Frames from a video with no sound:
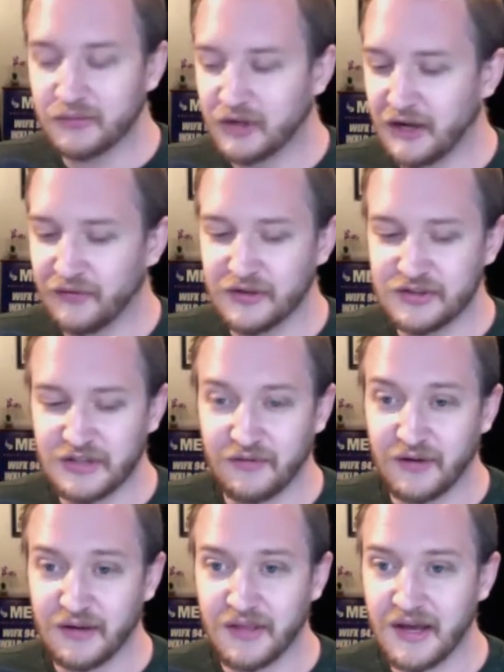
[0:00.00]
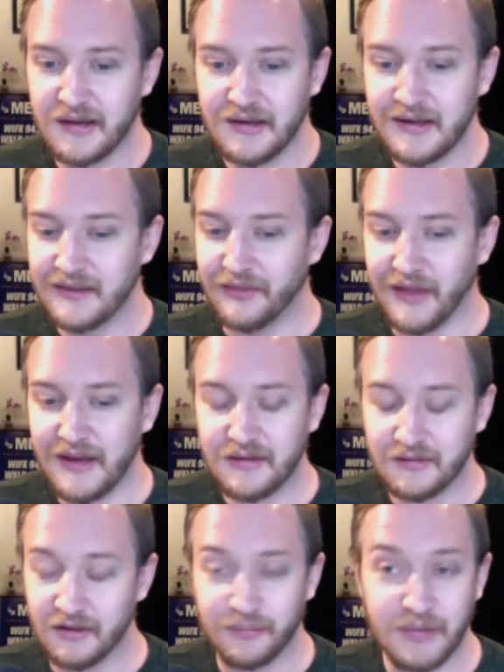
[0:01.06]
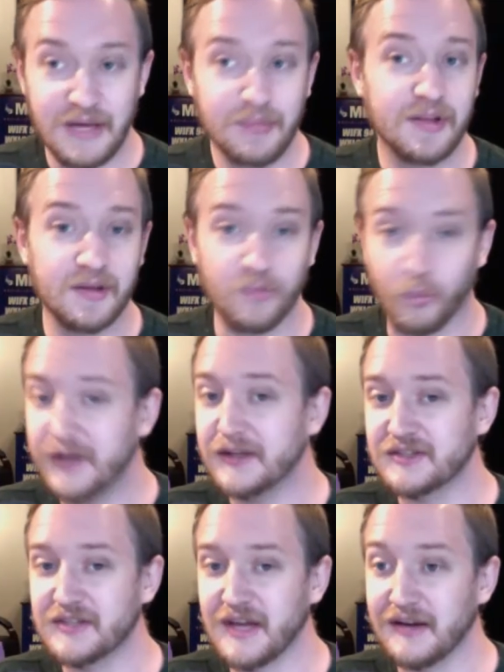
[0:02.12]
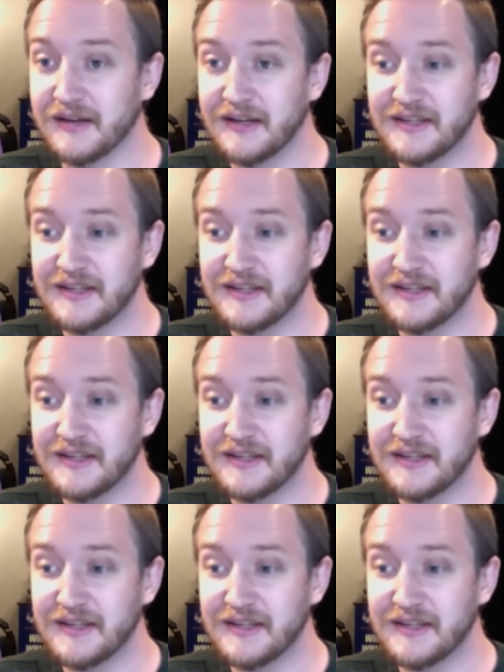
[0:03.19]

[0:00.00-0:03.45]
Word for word: cover and stuff like that. They the people that witnessed that